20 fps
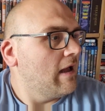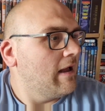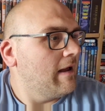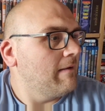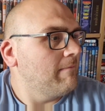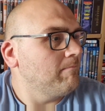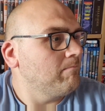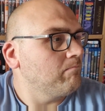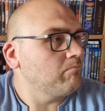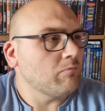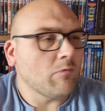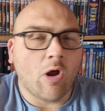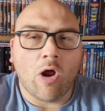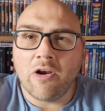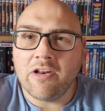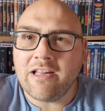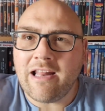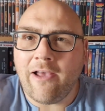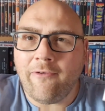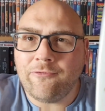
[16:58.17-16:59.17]
Um,
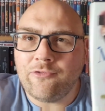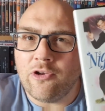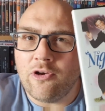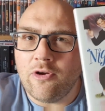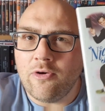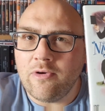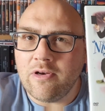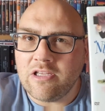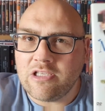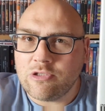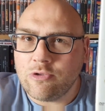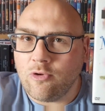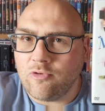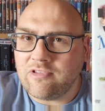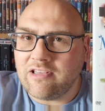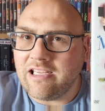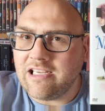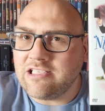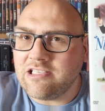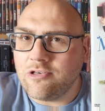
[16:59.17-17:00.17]
on an afternoon and
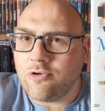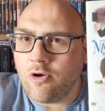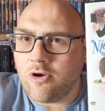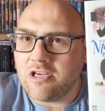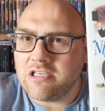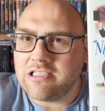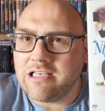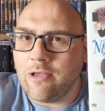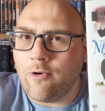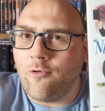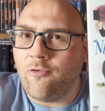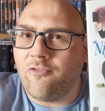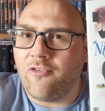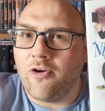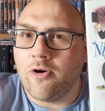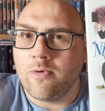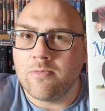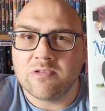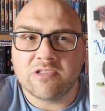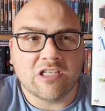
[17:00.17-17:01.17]
stuff, these are nice little
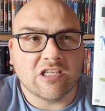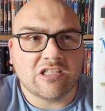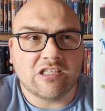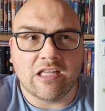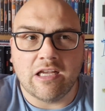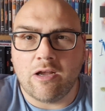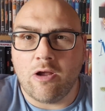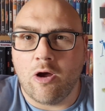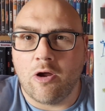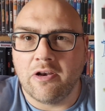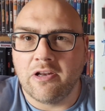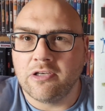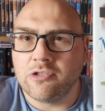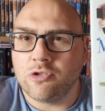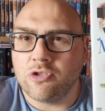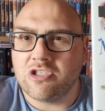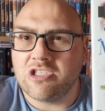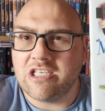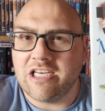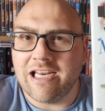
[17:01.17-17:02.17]
films to stick on
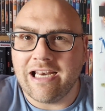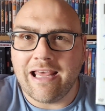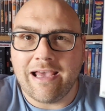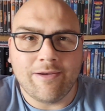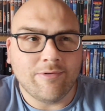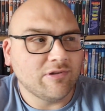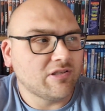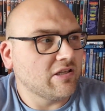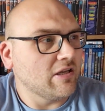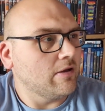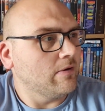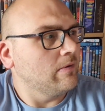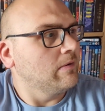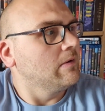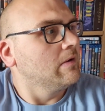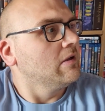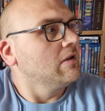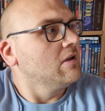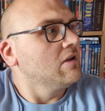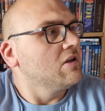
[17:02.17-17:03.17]
and just chill out to.